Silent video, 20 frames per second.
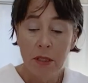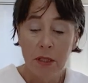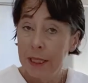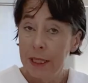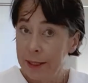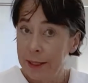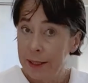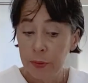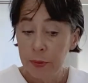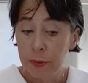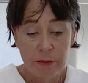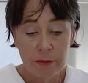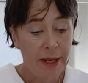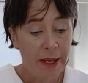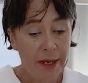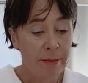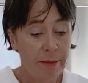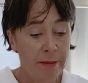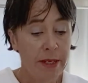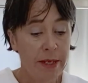liquid
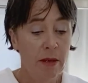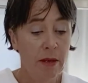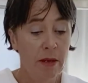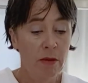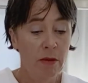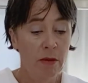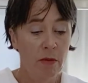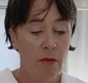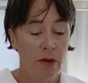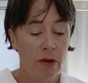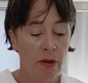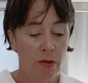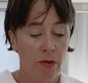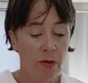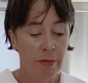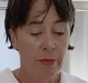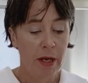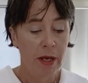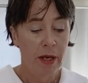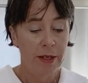maybe, where all the
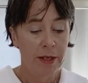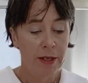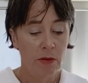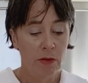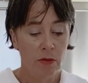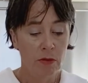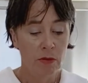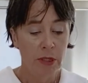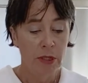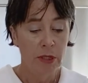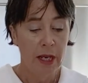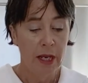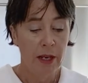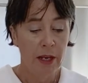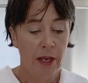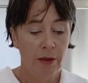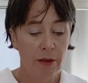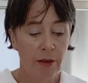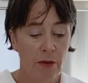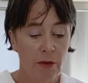particles
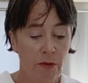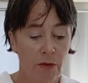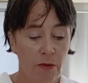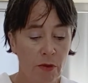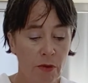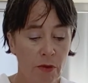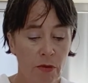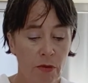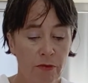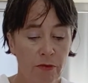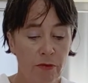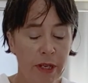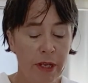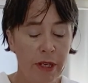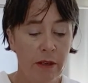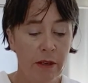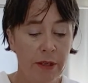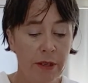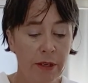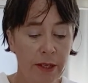can roll
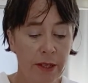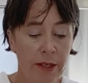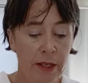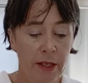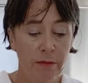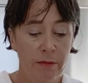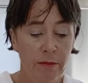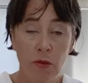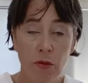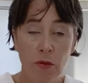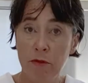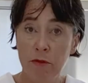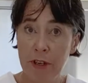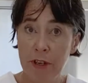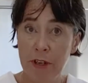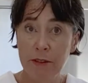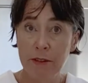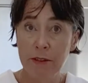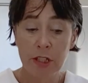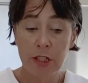around and move
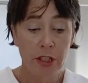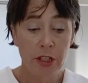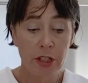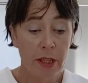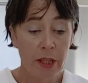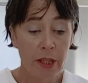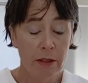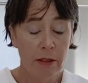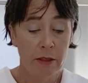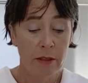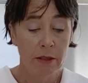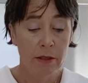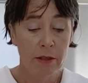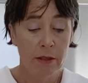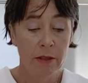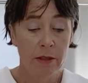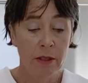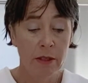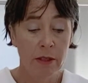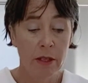around each other.
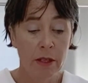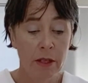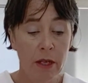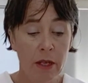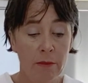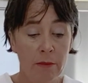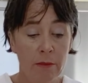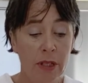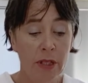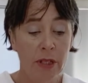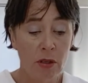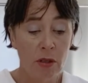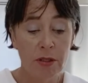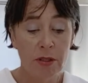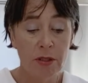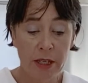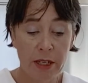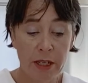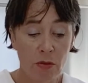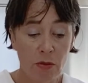
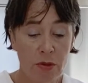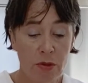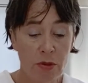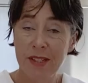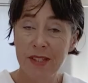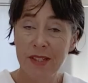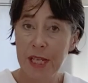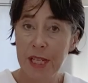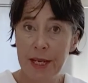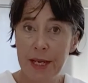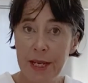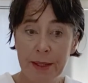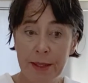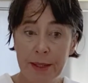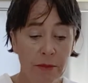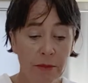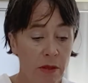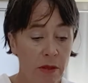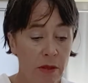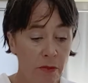Because they're all the
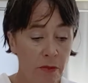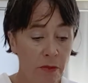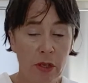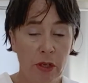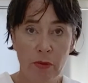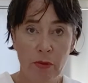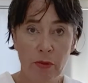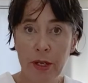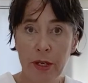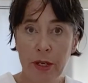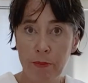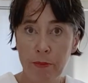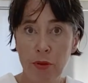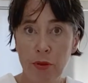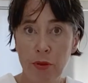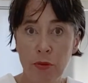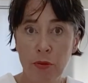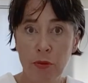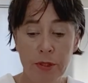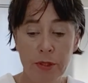same, we call that a
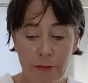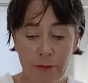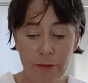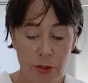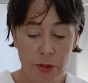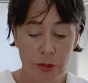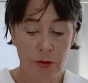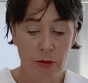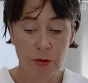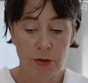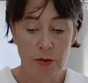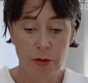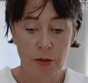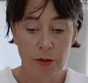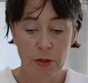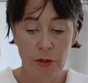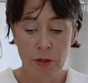pure substance.